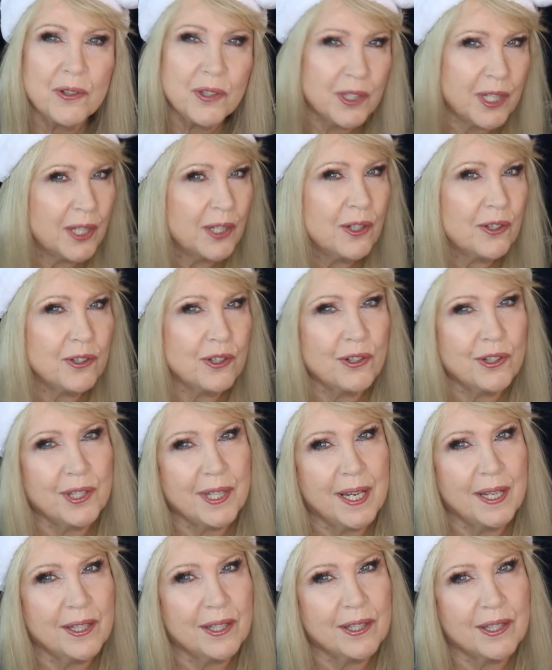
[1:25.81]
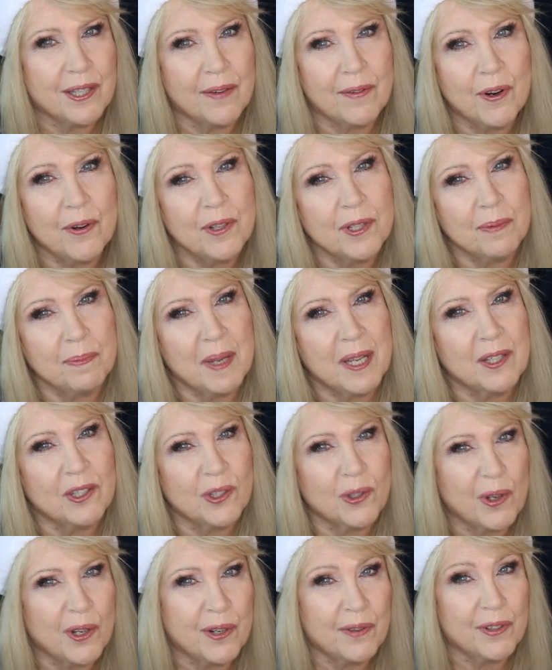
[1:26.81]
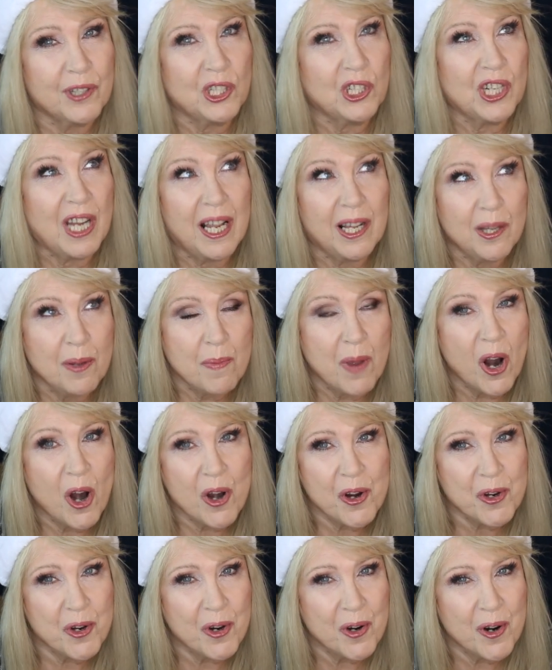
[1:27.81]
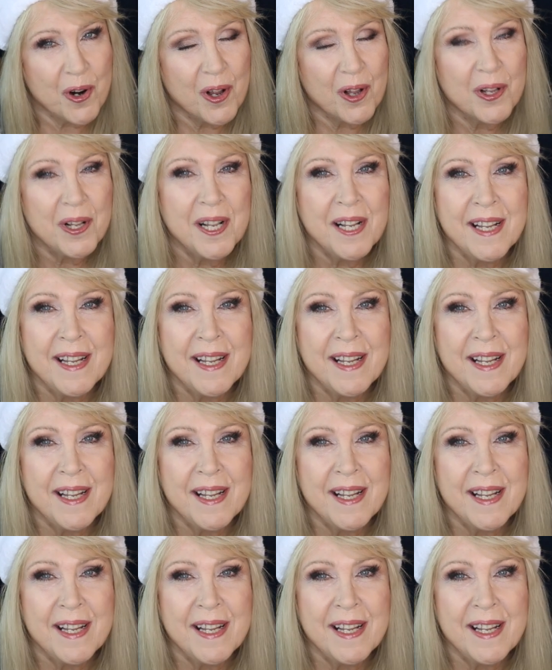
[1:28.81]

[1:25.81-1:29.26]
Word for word: signature scent because I've always been sort of a Shalimar girl,